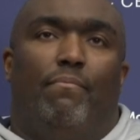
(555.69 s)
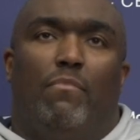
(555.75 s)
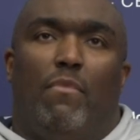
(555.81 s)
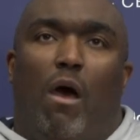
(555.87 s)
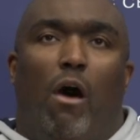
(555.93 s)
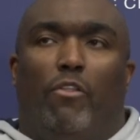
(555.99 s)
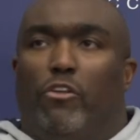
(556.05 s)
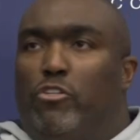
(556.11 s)

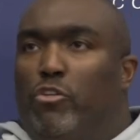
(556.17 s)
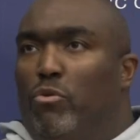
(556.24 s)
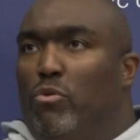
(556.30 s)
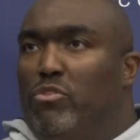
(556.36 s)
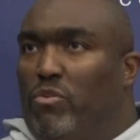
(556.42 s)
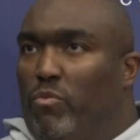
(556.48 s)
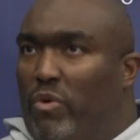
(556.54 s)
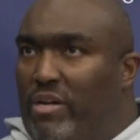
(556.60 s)
all the
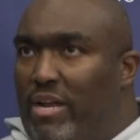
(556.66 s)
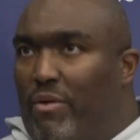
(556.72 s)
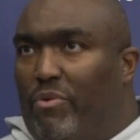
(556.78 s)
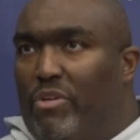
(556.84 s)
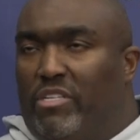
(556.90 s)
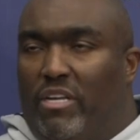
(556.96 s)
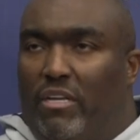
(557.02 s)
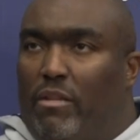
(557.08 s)
tools and whatnot
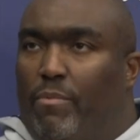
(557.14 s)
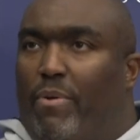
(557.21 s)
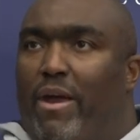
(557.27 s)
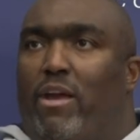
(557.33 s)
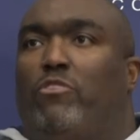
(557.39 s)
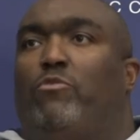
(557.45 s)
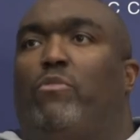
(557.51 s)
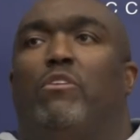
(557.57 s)
we see in the
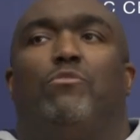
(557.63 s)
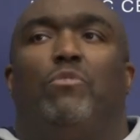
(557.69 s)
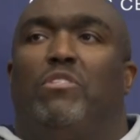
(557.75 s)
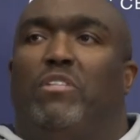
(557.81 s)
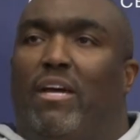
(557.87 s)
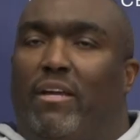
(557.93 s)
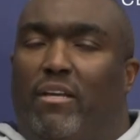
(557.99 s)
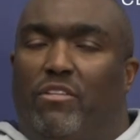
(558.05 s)
pass rush, we
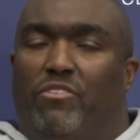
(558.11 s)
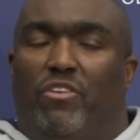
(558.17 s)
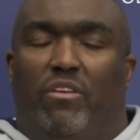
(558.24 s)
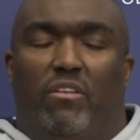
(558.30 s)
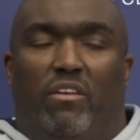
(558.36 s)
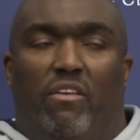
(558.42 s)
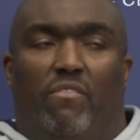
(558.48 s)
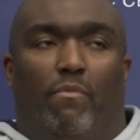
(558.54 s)
just got to
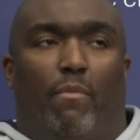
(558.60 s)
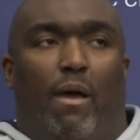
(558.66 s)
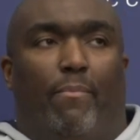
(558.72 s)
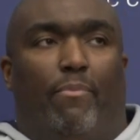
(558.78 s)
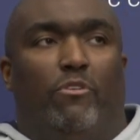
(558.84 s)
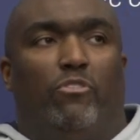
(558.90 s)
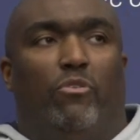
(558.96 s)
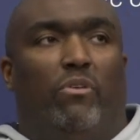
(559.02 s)
continue to give him
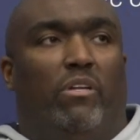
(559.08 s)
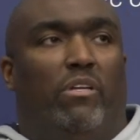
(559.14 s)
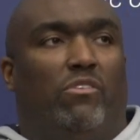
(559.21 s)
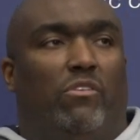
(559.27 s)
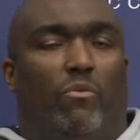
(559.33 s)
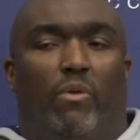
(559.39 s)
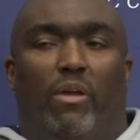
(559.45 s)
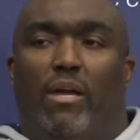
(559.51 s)
opportunities,
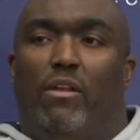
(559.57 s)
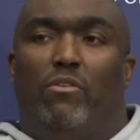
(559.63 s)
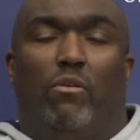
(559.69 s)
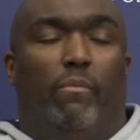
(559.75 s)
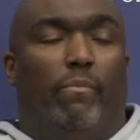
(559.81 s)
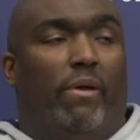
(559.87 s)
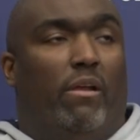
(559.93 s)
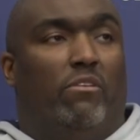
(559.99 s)
so we got to do
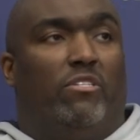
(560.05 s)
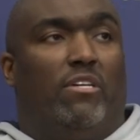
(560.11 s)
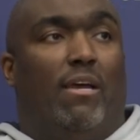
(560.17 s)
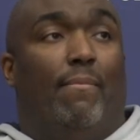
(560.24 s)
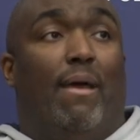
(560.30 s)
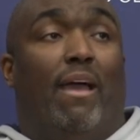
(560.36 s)
a better job.